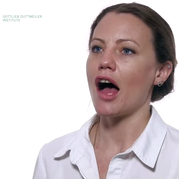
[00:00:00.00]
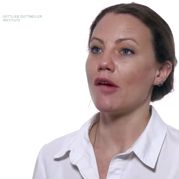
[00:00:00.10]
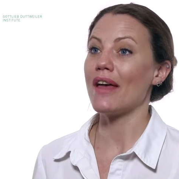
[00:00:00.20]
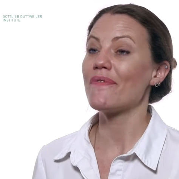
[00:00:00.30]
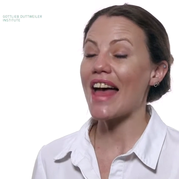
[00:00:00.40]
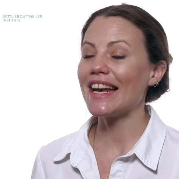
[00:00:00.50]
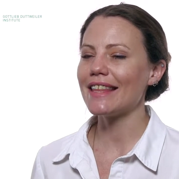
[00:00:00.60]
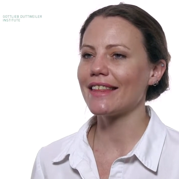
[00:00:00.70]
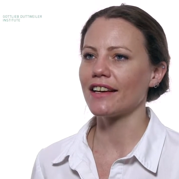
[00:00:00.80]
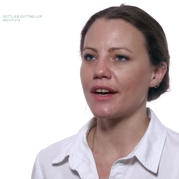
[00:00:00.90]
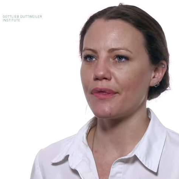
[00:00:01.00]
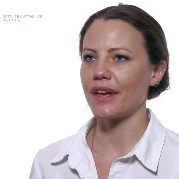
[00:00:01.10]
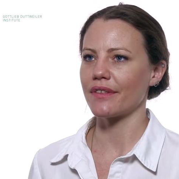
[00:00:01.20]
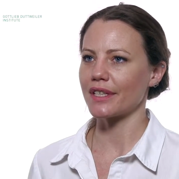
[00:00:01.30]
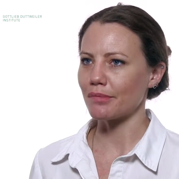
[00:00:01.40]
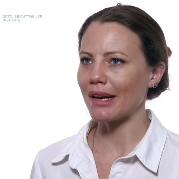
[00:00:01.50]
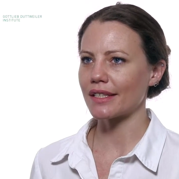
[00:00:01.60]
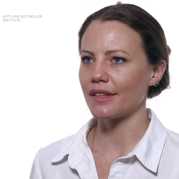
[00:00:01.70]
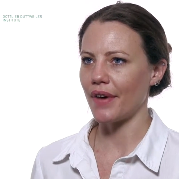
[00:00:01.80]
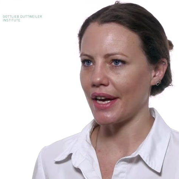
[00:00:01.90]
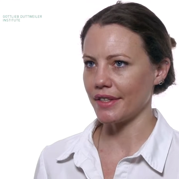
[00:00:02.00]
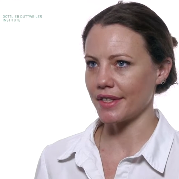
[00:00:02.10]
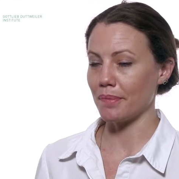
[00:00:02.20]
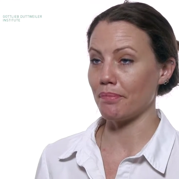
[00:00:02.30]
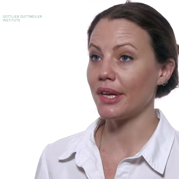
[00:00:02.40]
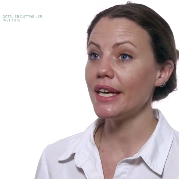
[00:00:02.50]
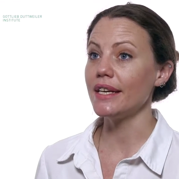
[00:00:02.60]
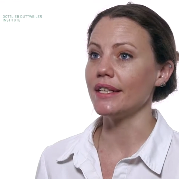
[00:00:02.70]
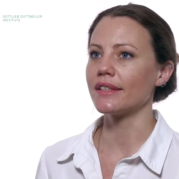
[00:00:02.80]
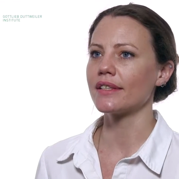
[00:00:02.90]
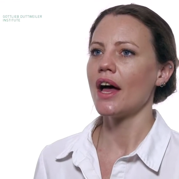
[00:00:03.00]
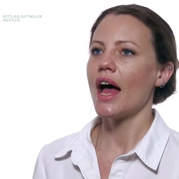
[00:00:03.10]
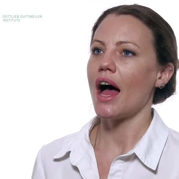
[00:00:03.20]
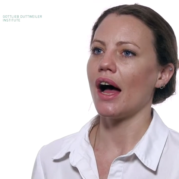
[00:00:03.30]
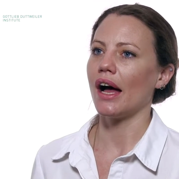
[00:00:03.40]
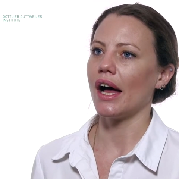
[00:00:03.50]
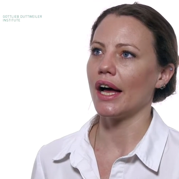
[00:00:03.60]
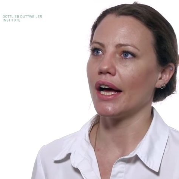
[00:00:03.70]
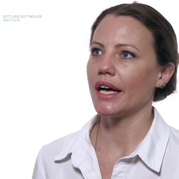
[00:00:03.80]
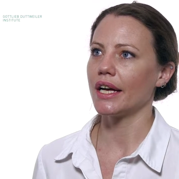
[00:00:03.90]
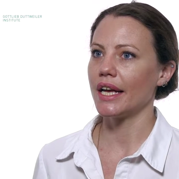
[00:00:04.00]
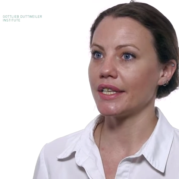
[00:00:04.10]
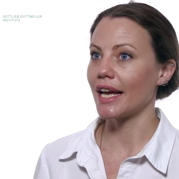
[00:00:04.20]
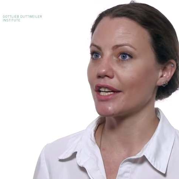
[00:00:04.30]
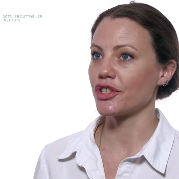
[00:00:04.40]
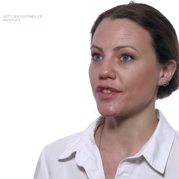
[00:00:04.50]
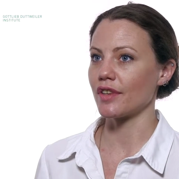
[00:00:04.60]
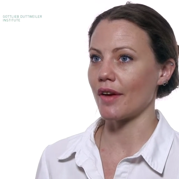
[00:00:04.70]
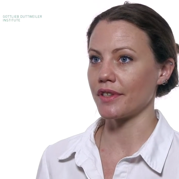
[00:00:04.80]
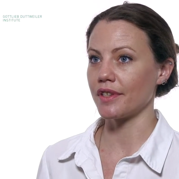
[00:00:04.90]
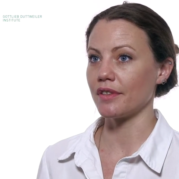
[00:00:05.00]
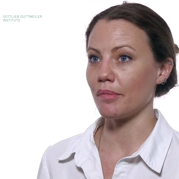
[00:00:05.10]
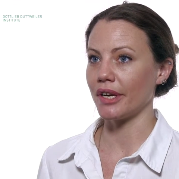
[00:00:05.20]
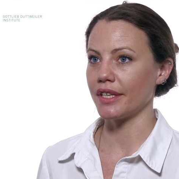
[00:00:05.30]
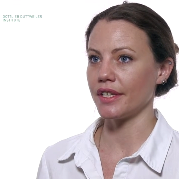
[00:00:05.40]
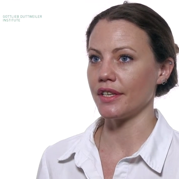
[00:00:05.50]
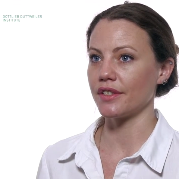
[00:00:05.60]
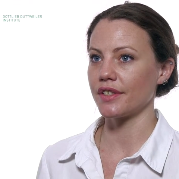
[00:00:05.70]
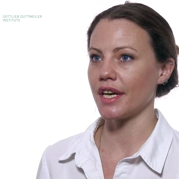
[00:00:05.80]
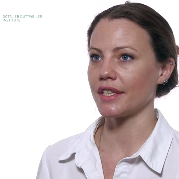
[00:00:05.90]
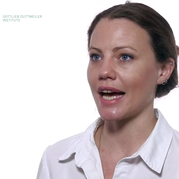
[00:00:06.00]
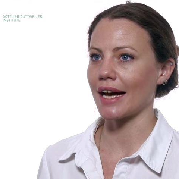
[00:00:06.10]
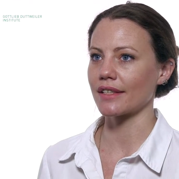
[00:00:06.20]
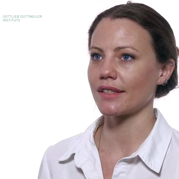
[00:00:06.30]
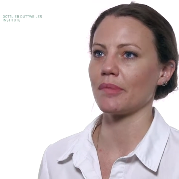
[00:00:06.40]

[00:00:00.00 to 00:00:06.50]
If anything, I think this mass surveillance impedes intelligence services' ability to see attacks.